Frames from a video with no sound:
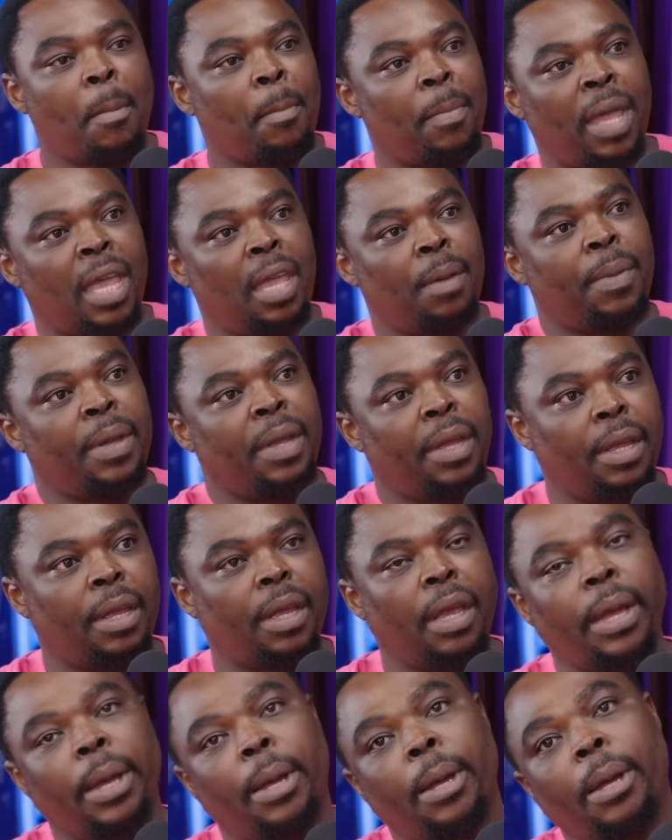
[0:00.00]
Maybe
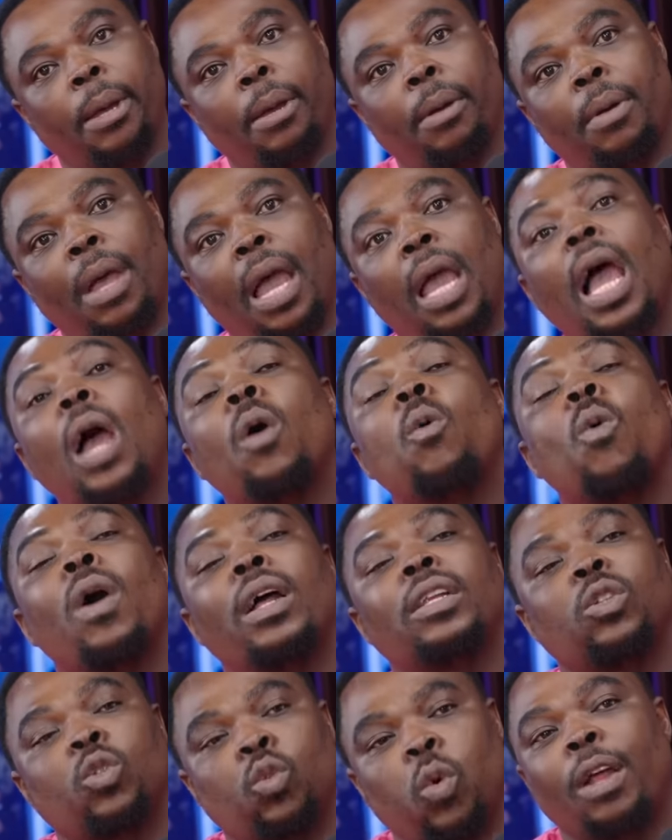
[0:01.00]
I
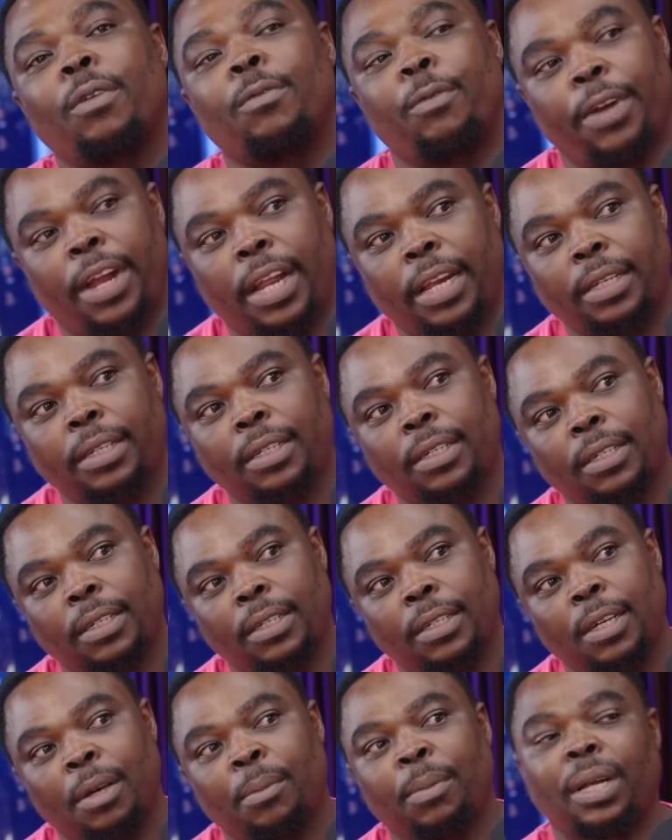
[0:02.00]
want 12 rand,
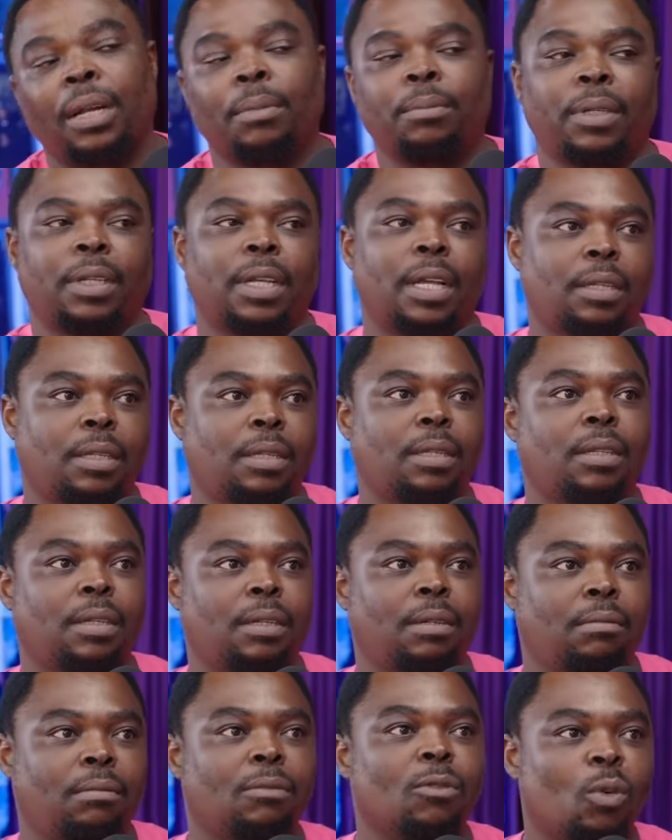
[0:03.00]
but I'm
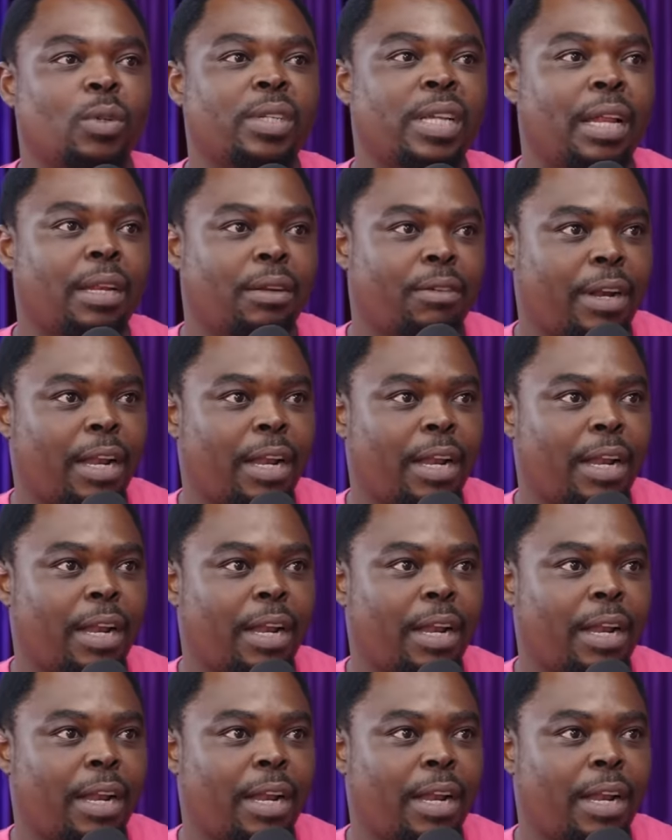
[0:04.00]
getting 10 rand.